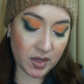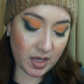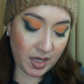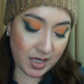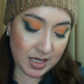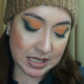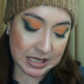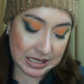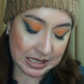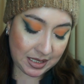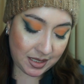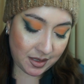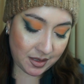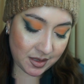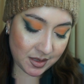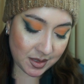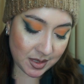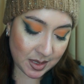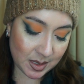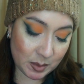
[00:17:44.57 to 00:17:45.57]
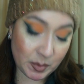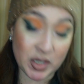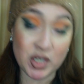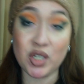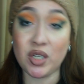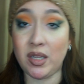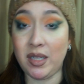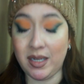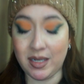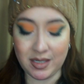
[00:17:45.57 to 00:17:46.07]
ETs,
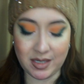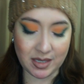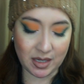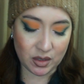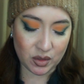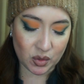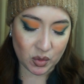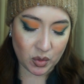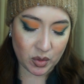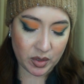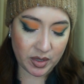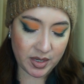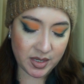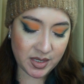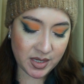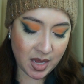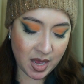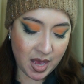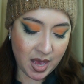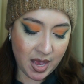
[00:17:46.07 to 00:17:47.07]
especially insectoids.